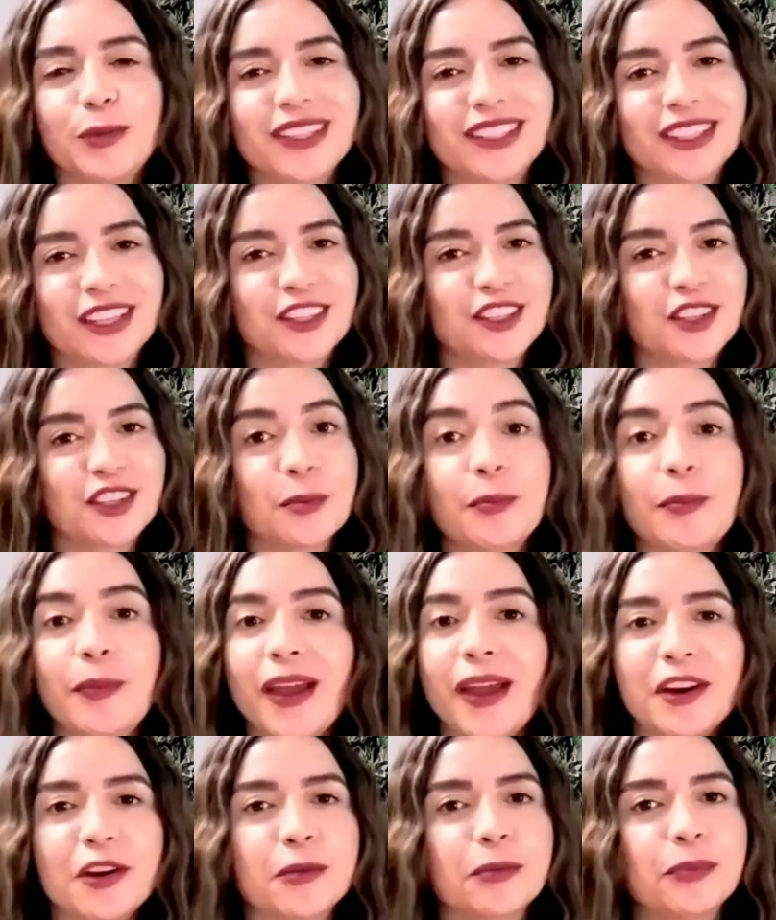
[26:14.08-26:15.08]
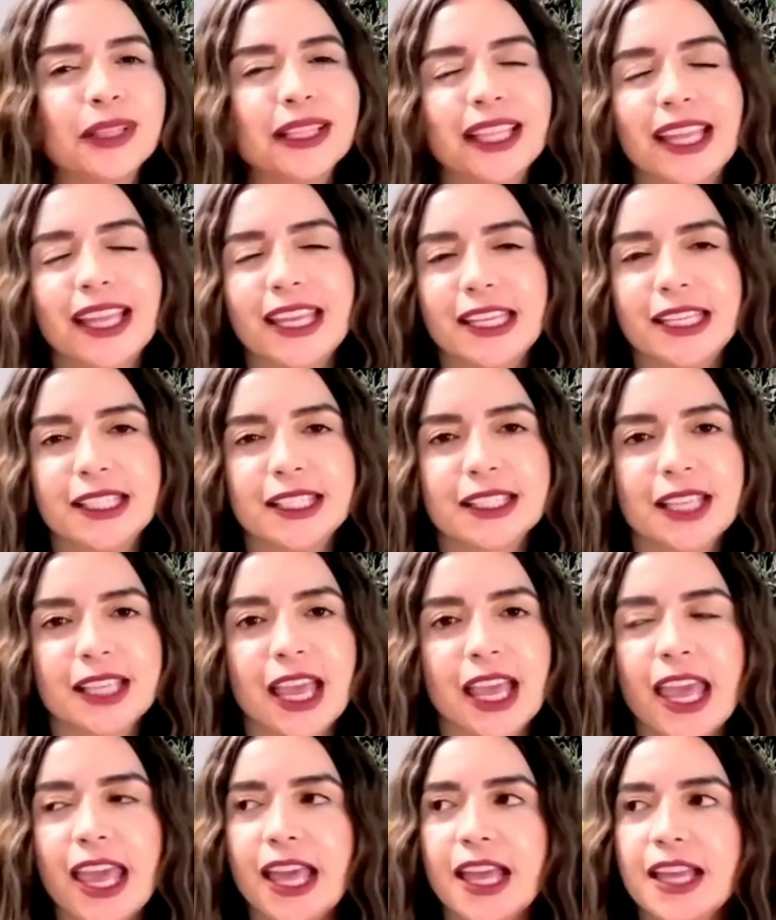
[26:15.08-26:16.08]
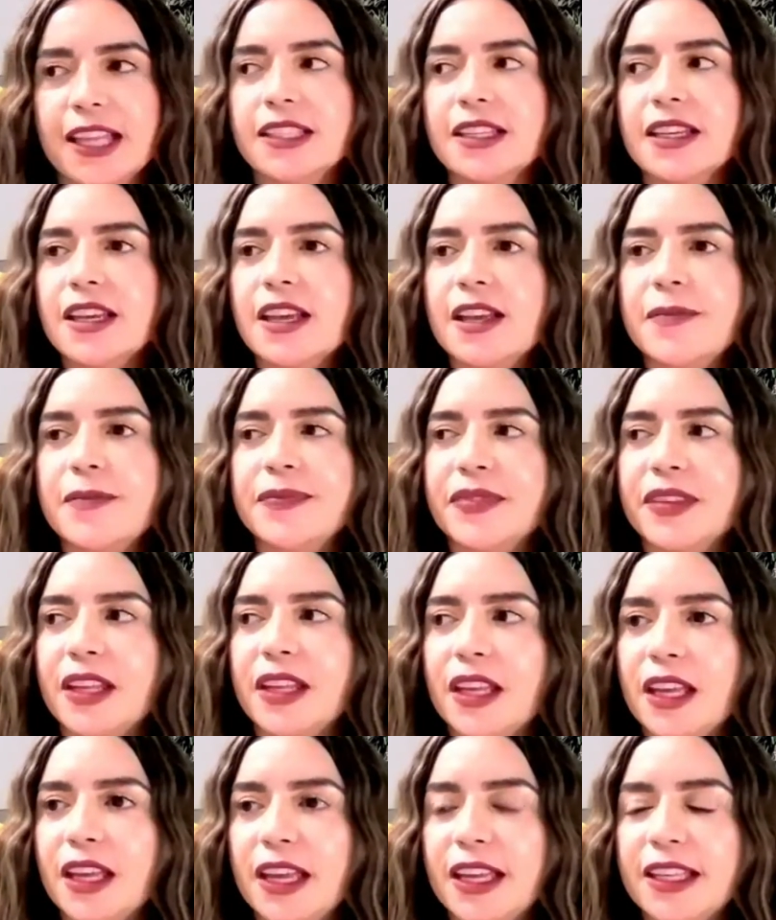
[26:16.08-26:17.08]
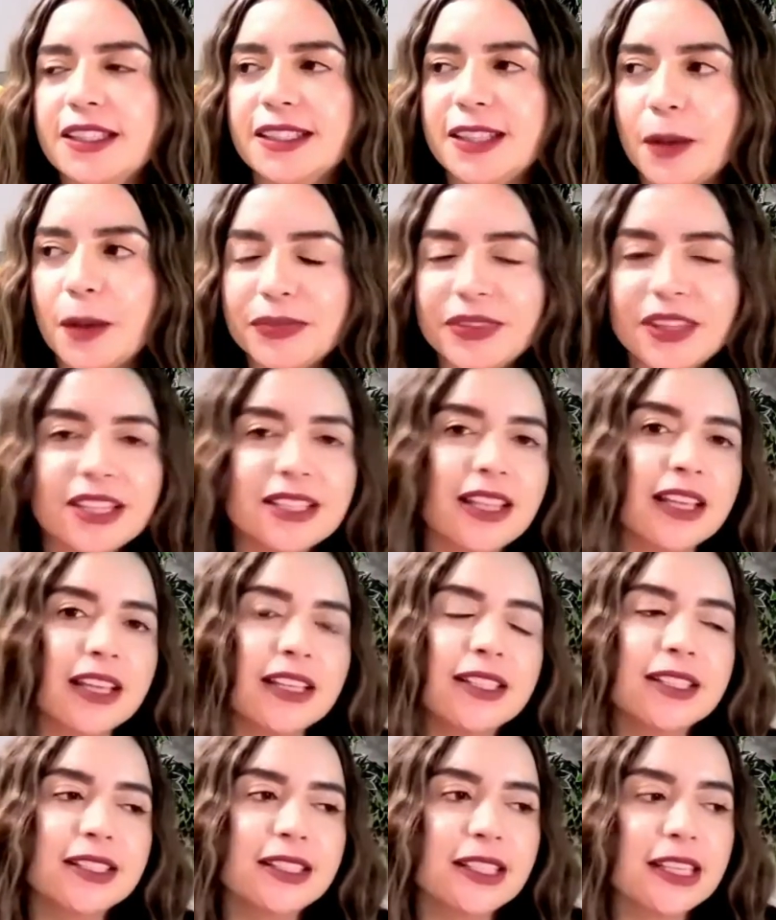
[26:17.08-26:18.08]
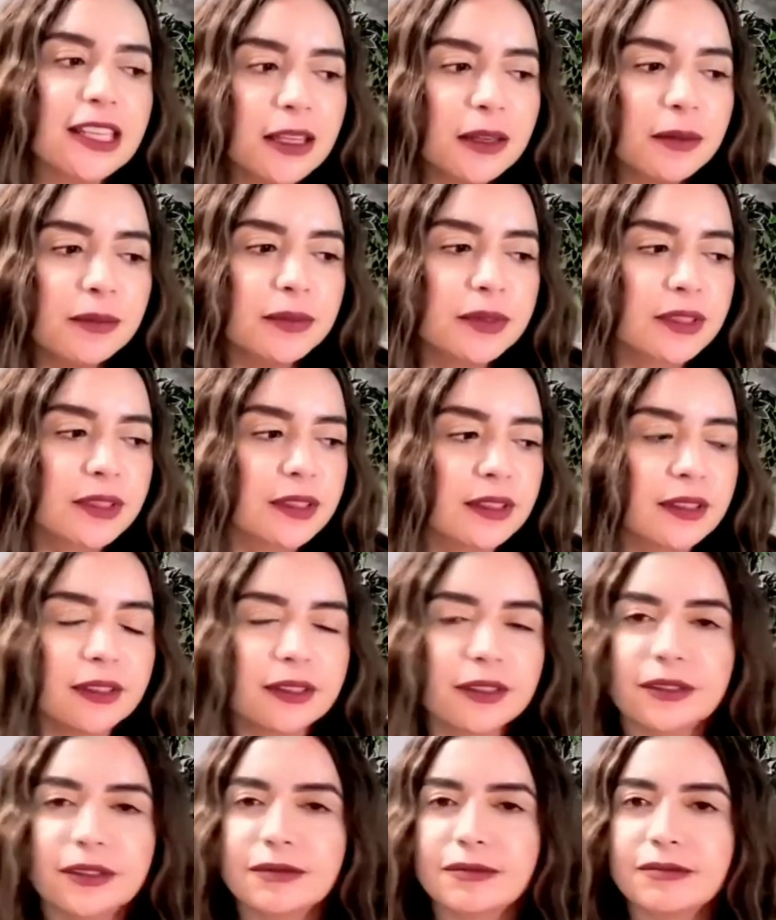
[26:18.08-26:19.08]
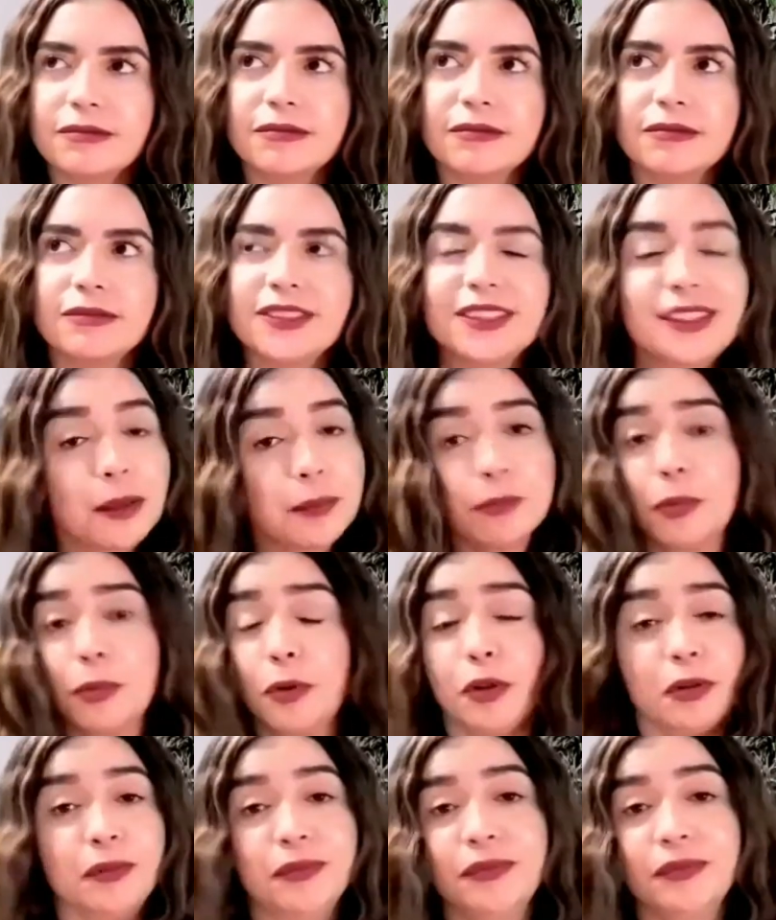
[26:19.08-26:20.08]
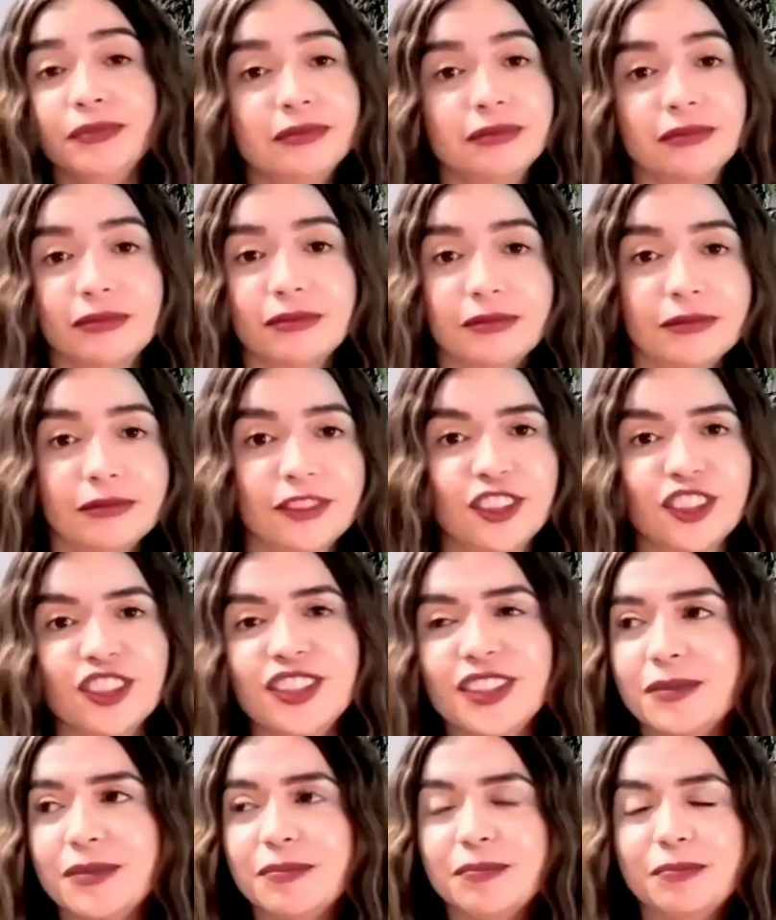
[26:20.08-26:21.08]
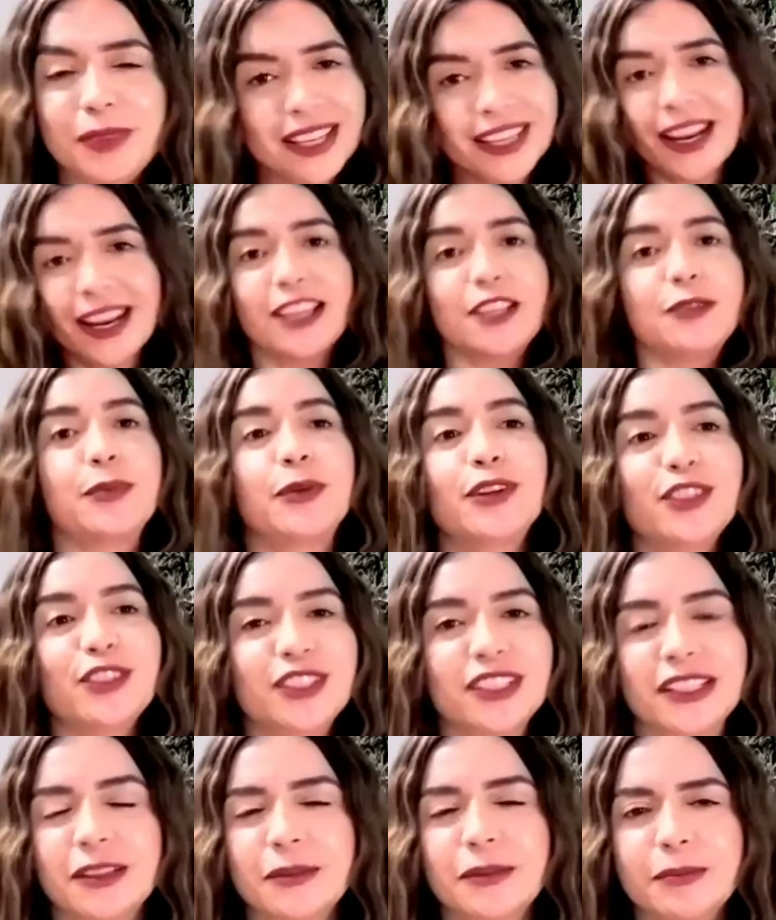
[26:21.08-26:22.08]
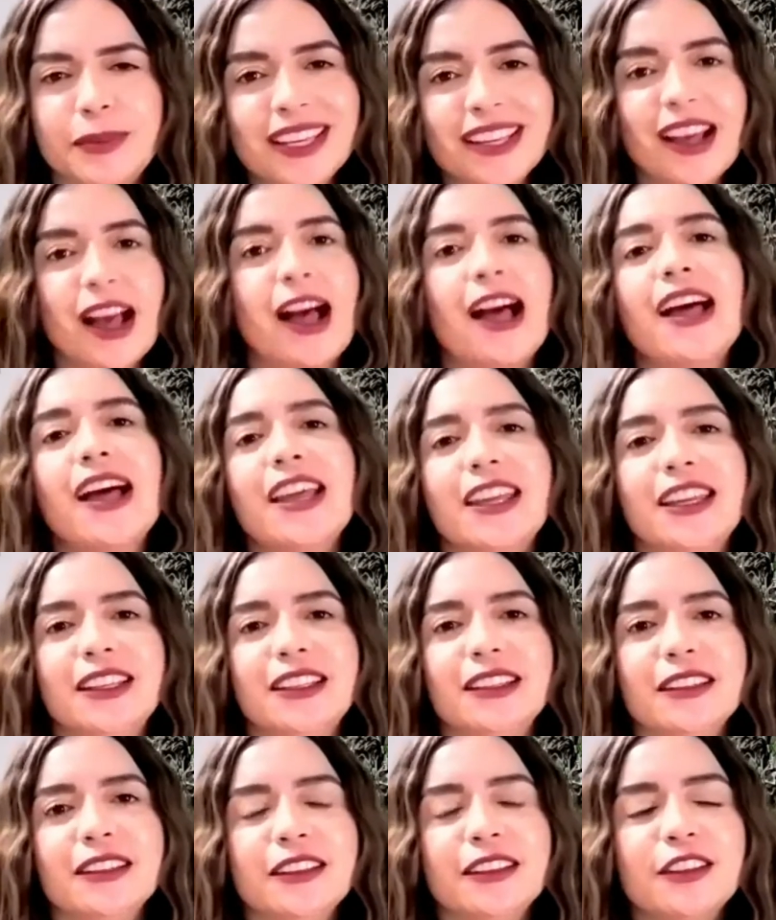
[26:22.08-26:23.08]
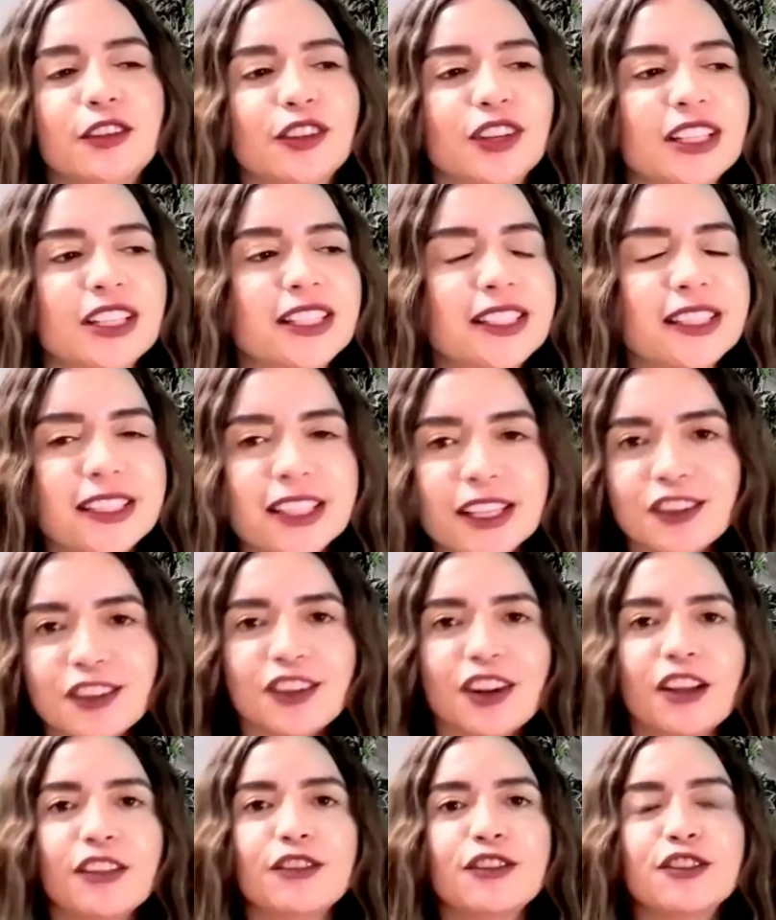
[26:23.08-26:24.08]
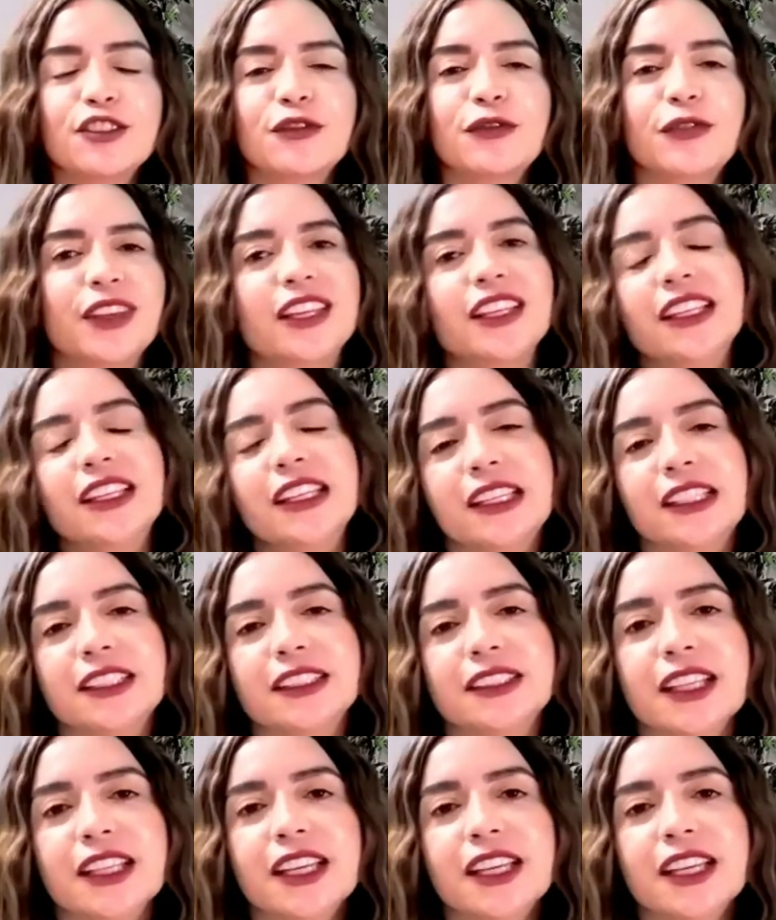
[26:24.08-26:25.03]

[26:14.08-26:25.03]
such a better place. And it's something that seems simple. Just be a nice person, be kind, you know, consider others' feelings